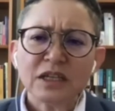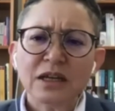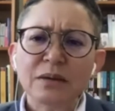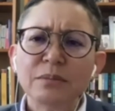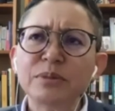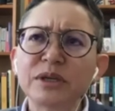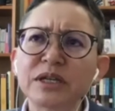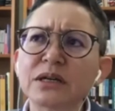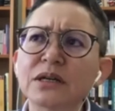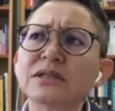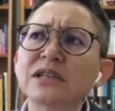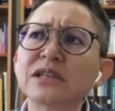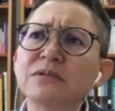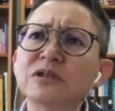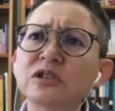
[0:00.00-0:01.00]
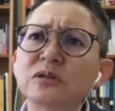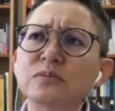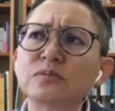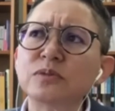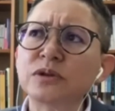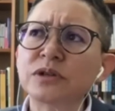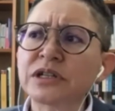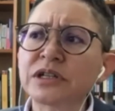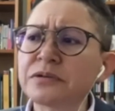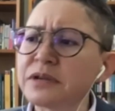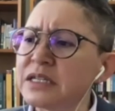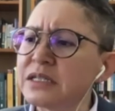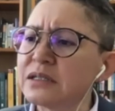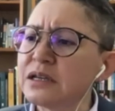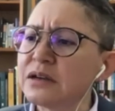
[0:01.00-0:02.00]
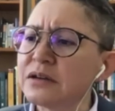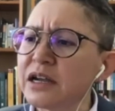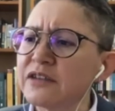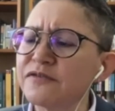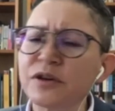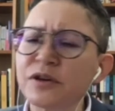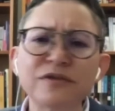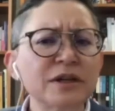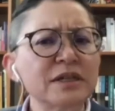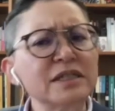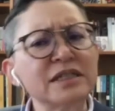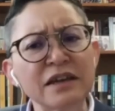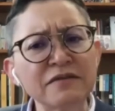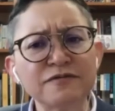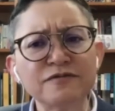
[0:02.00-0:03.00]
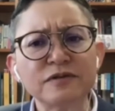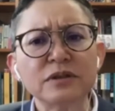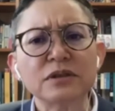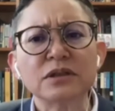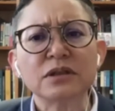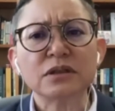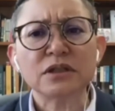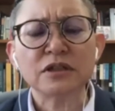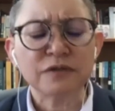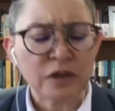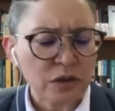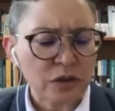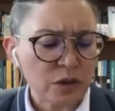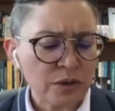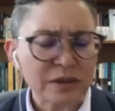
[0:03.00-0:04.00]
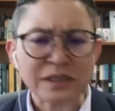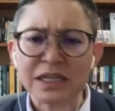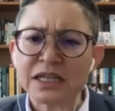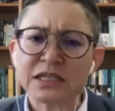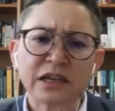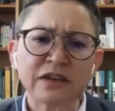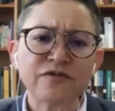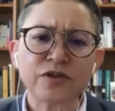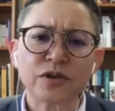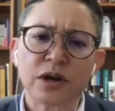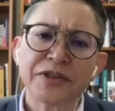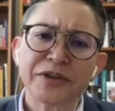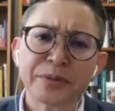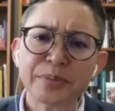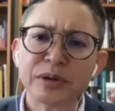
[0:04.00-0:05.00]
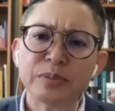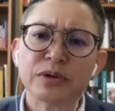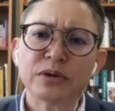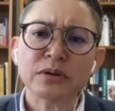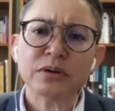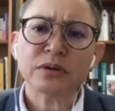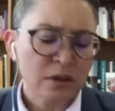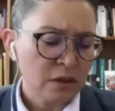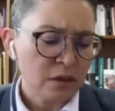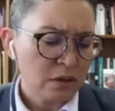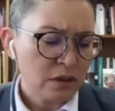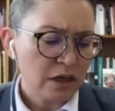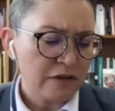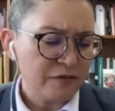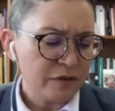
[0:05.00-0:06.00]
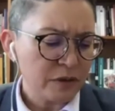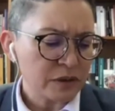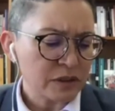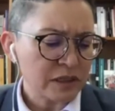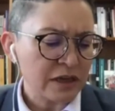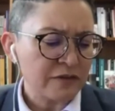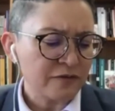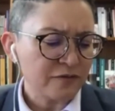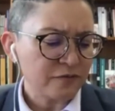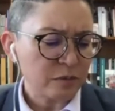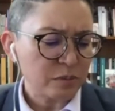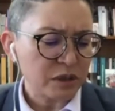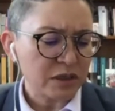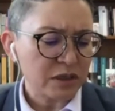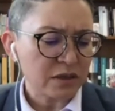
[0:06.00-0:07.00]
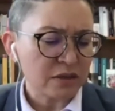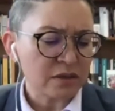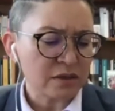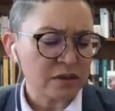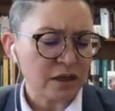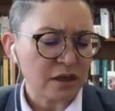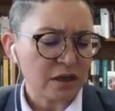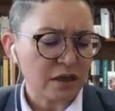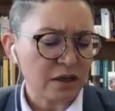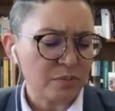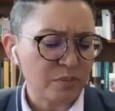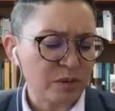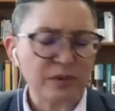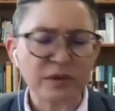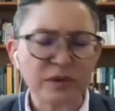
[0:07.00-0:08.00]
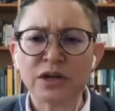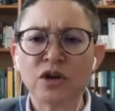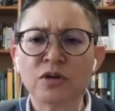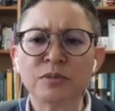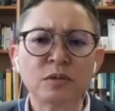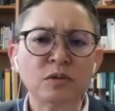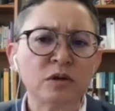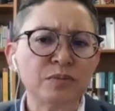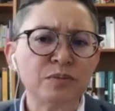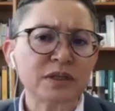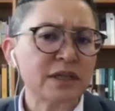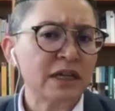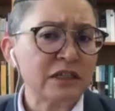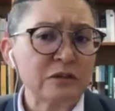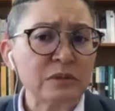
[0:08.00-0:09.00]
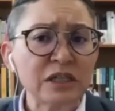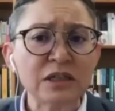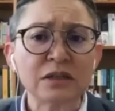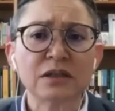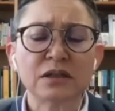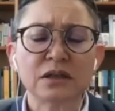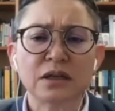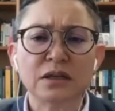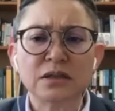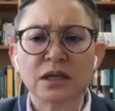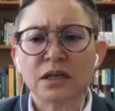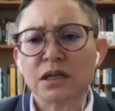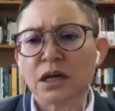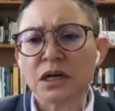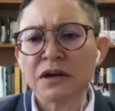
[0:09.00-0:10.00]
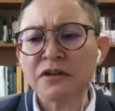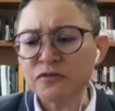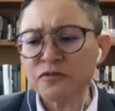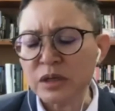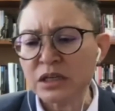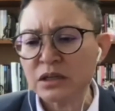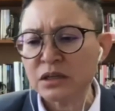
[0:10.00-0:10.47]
because I was born and raised there, I feel very safe, even though it's not safe for other people. I feel safe because people that know me will protect me and take care of me